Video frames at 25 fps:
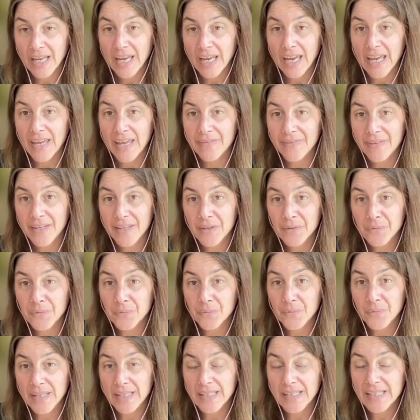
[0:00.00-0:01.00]
And then
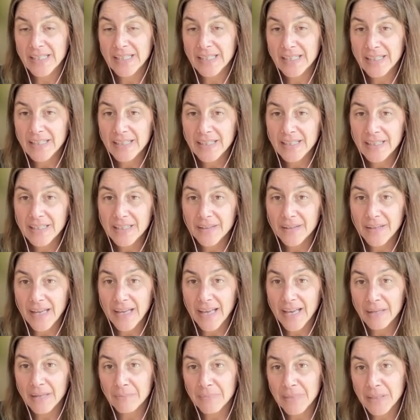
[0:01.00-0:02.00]
when he
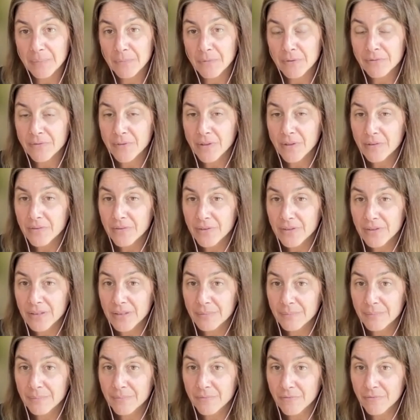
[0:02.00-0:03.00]
had me move over
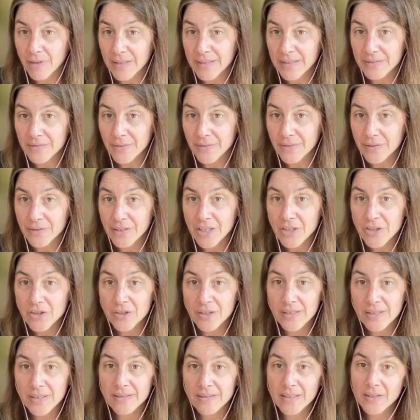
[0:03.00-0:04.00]
to run his foundation,
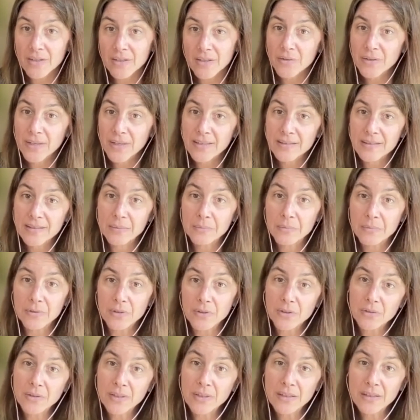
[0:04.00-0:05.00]
he said, okay, Sybil,
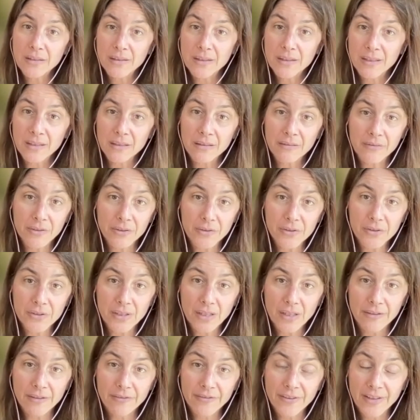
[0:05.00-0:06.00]
you need to think of
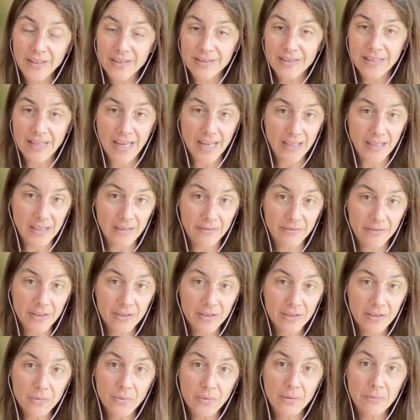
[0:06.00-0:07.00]
yourself as an
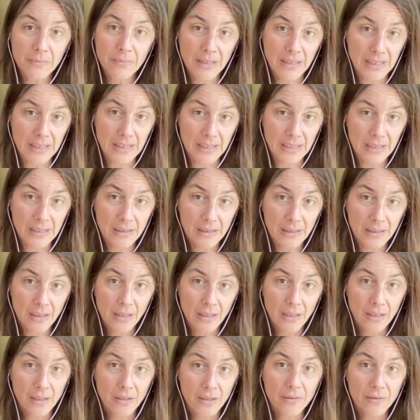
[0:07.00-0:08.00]
activist with money.
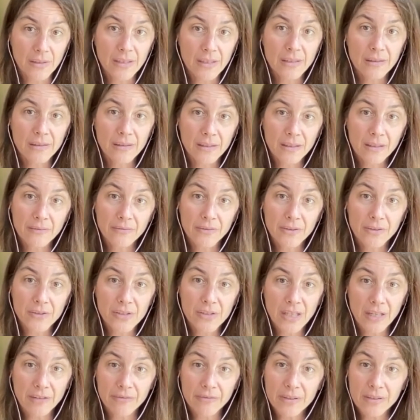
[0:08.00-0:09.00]
You need to think of
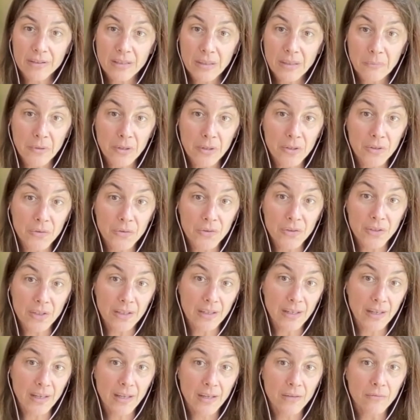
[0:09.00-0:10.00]
yourself as someone who's going
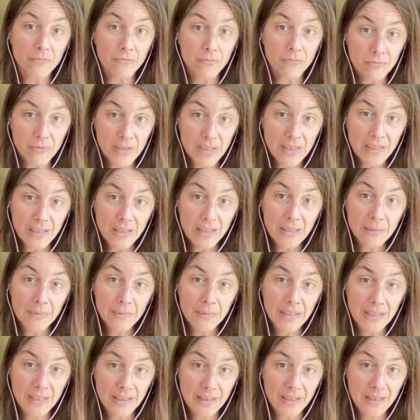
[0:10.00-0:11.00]
to really
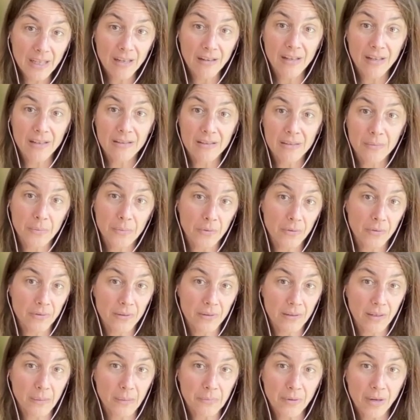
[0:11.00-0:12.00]
be in there and support the
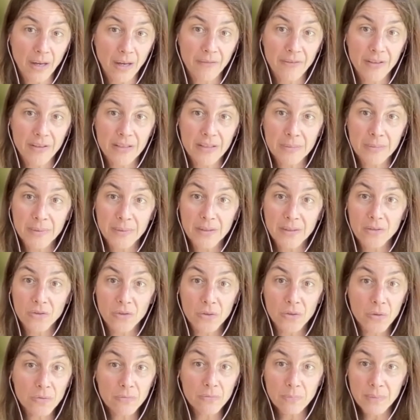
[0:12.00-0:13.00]
nonprofits, because
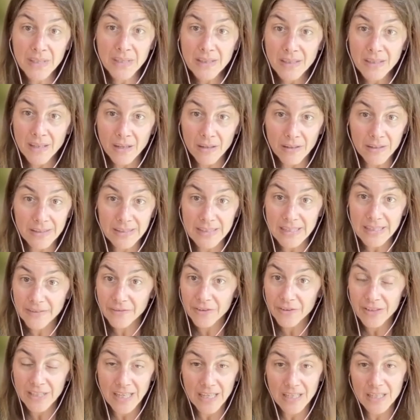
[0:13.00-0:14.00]
you've been there
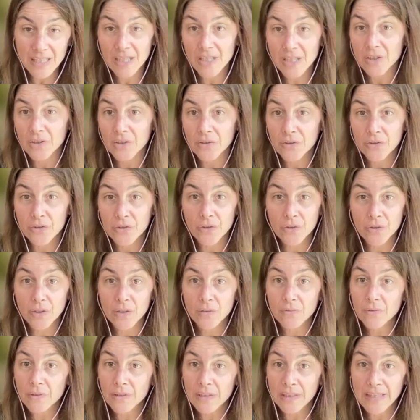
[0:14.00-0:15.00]
for 10 years. You
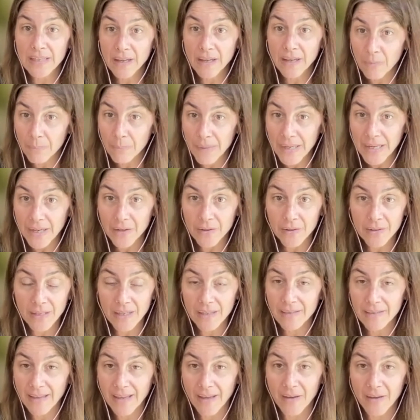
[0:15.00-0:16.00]
can really help out
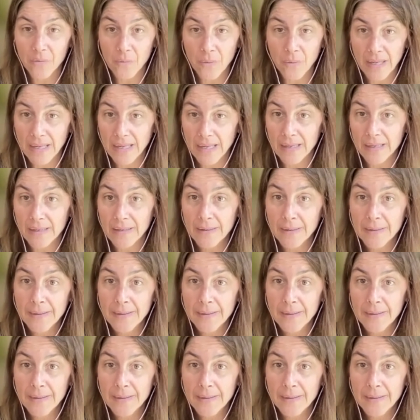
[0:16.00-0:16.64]
in that way.